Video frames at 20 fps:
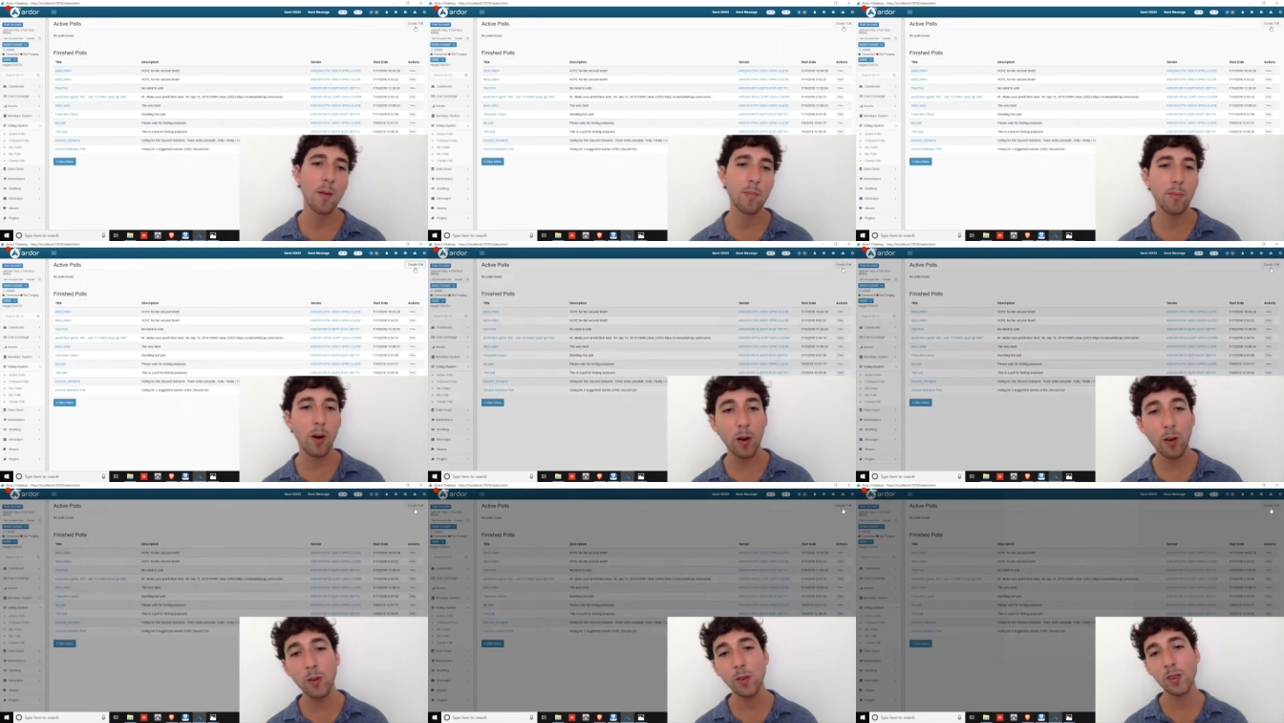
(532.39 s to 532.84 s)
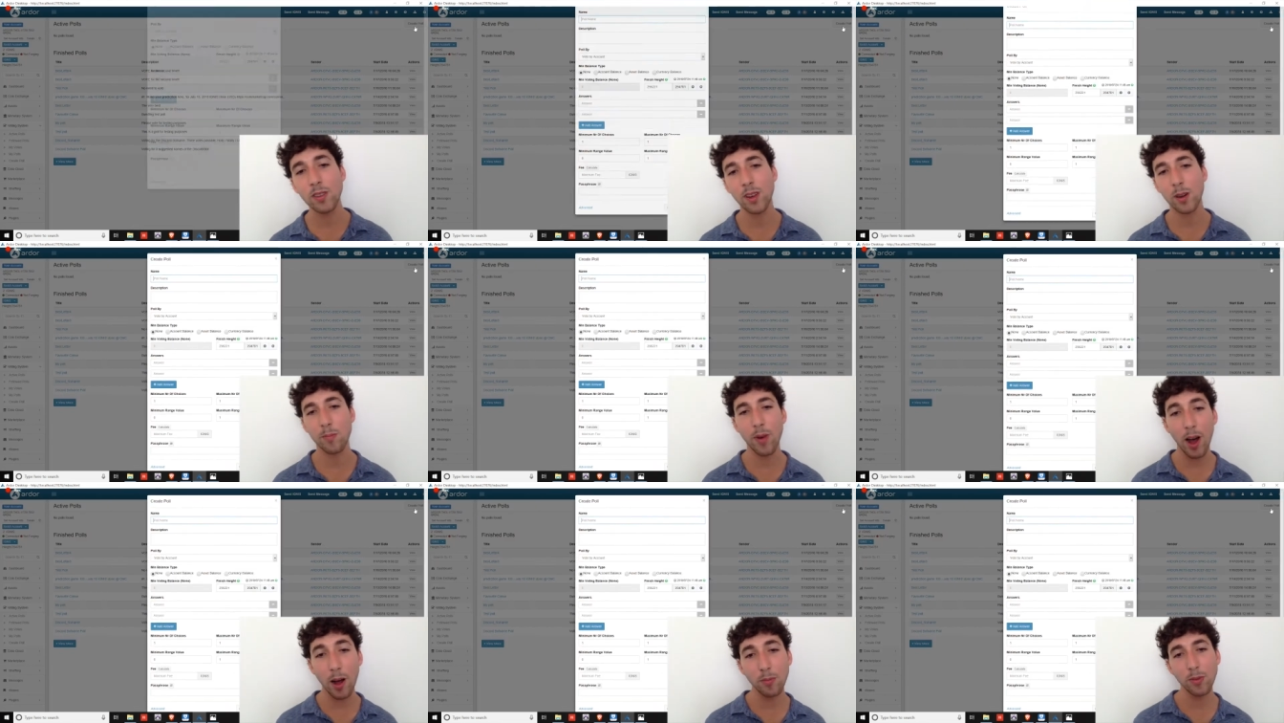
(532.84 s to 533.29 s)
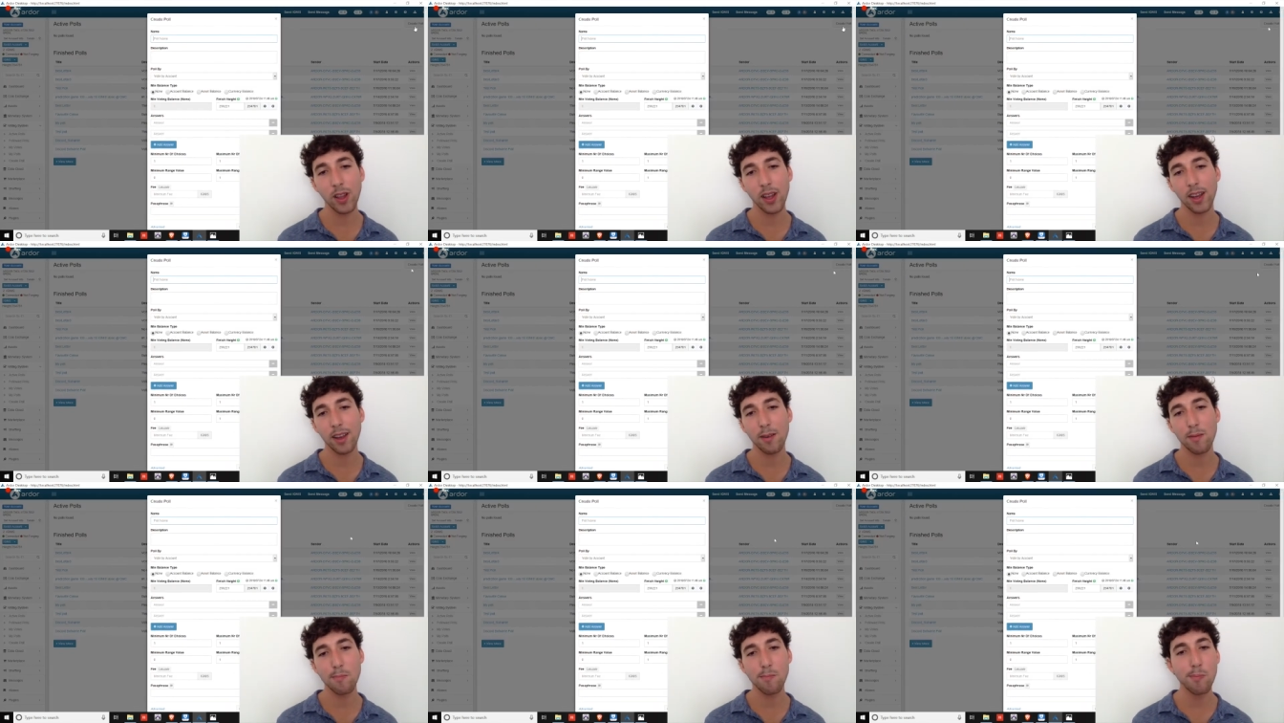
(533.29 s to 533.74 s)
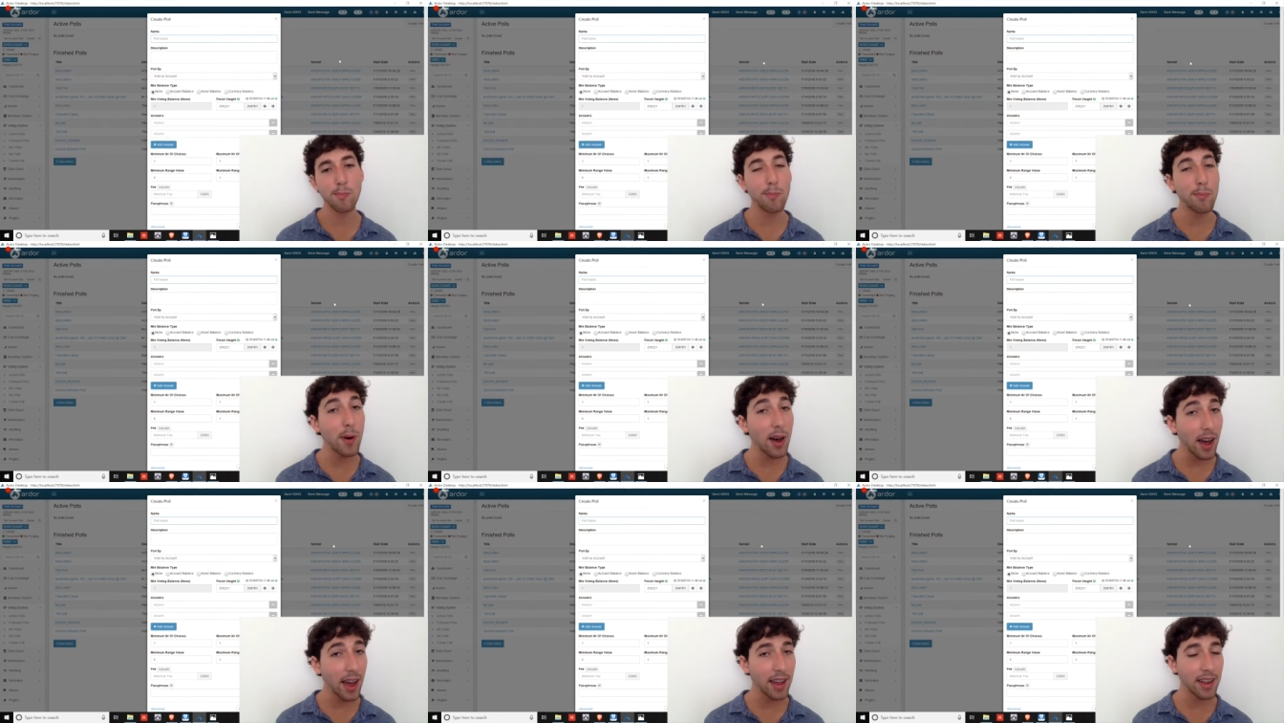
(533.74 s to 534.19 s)
Polls are public,
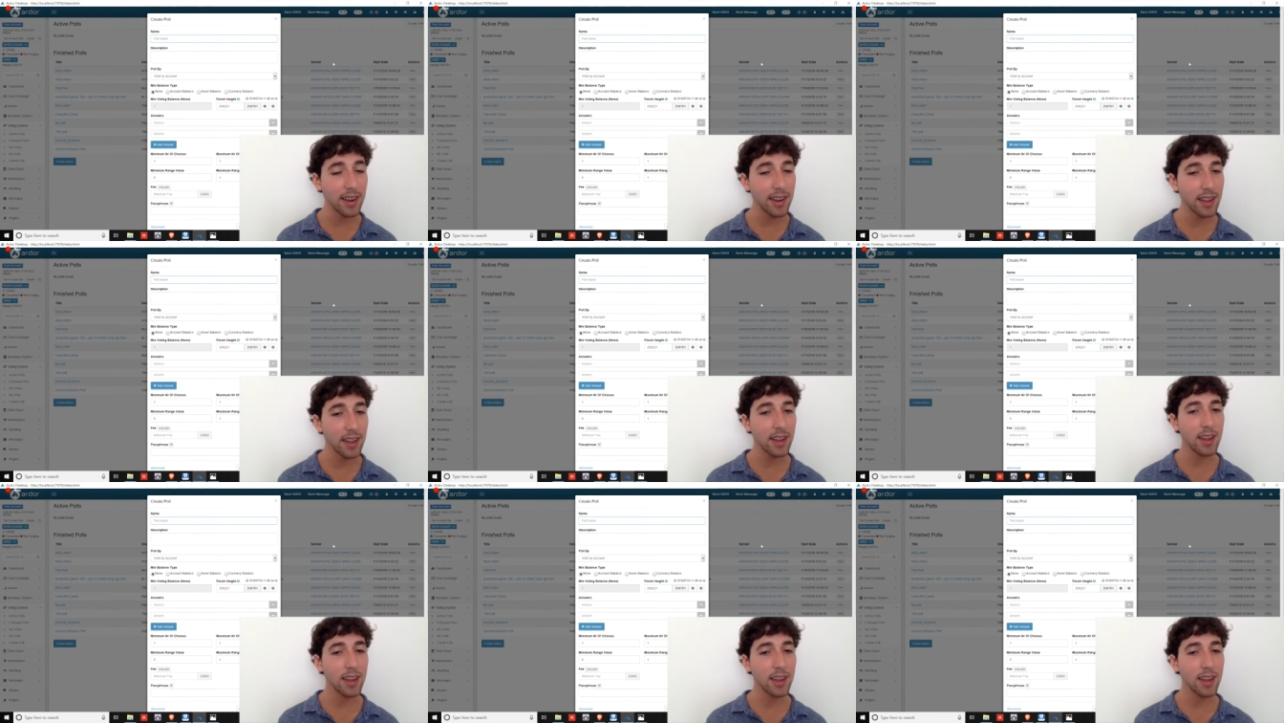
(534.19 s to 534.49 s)
but